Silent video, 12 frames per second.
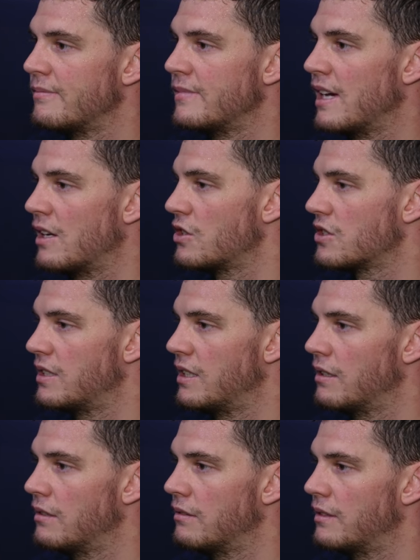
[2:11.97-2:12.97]
yeah, just
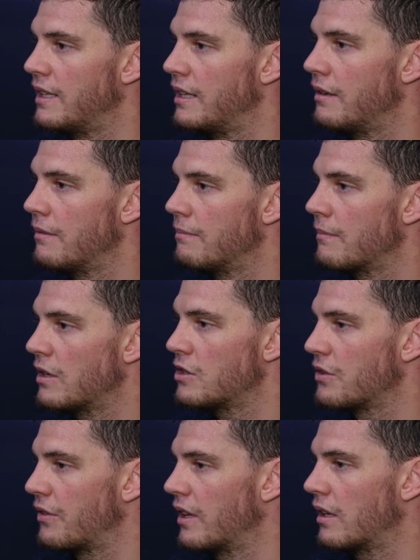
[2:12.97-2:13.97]
need. I
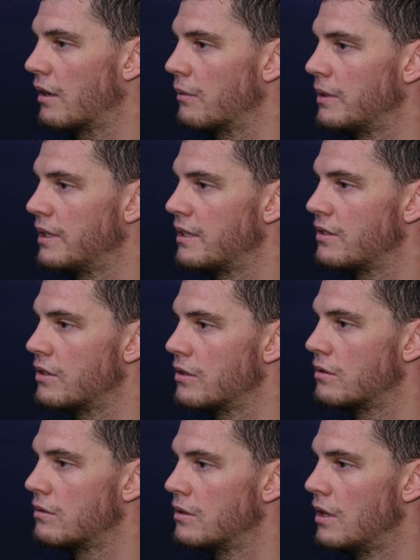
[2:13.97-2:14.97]
just think that we need
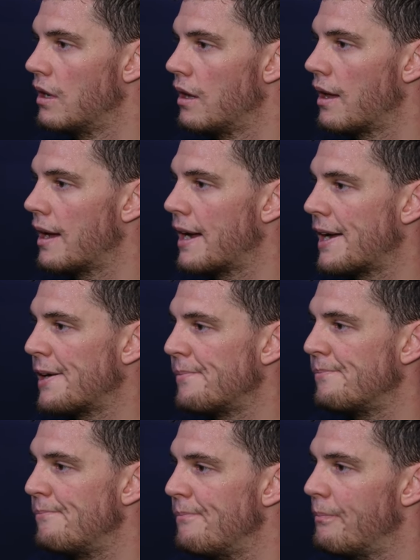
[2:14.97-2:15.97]
to
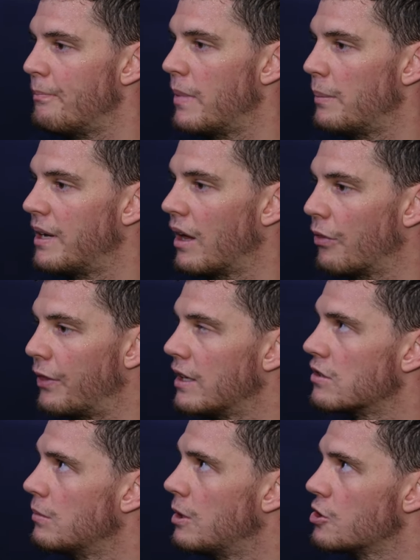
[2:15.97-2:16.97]
maybe not think
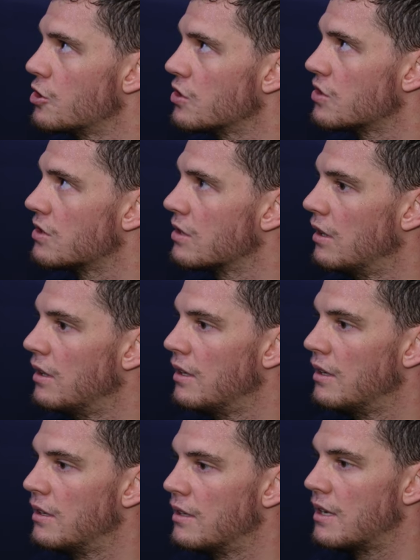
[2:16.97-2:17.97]
so much, just
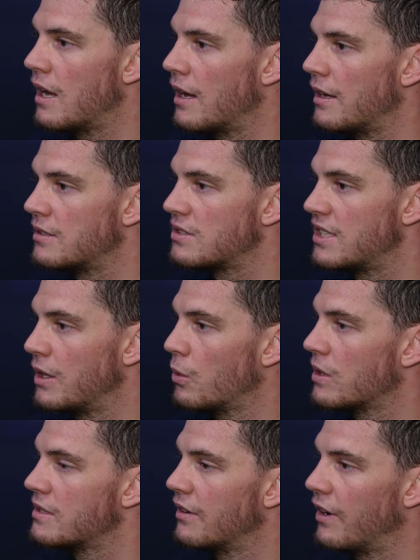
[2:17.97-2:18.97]
see
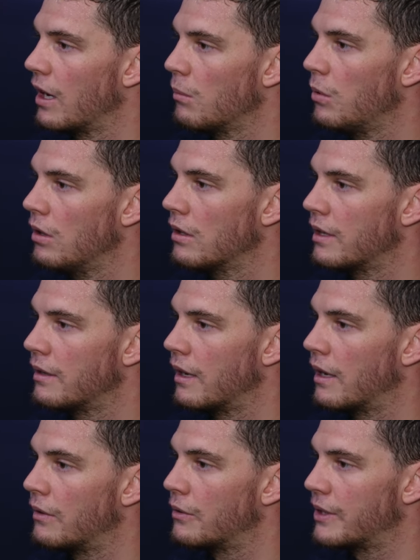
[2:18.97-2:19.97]
what's available
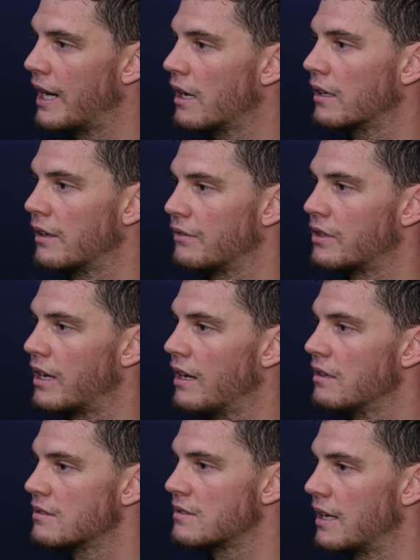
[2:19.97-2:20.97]
and react after
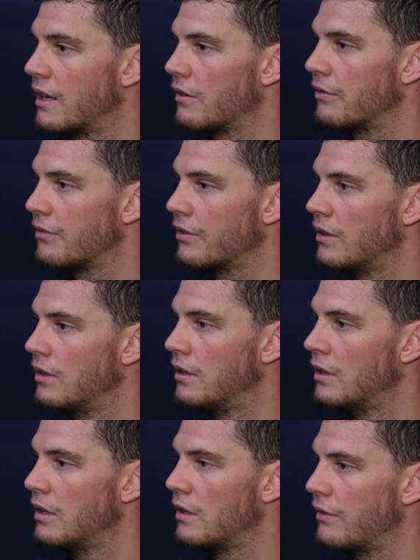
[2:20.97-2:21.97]
that, instead of
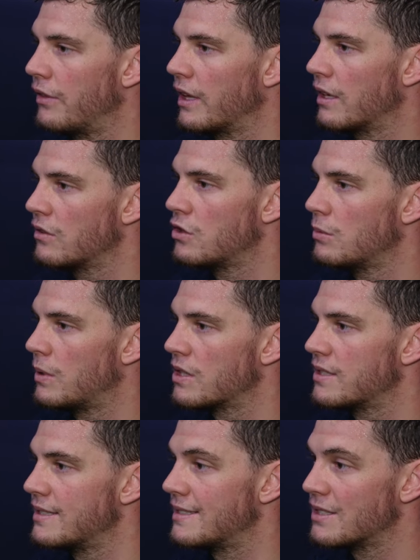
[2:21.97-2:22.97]
thinking too
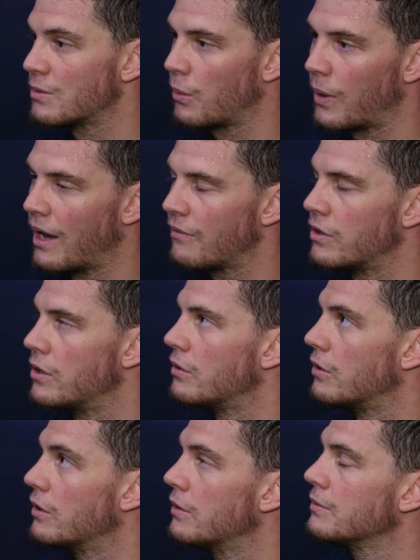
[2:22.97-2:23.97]
much. This is what we have to do.
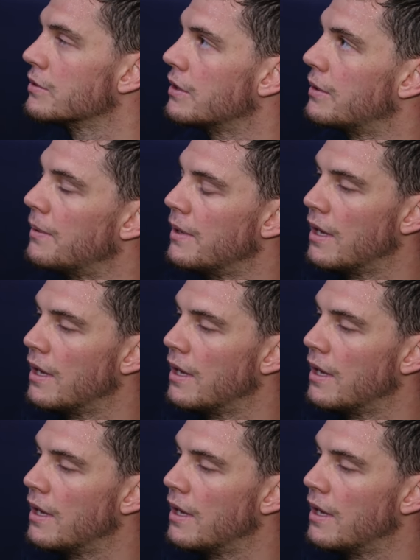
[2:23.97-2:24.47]
You know, so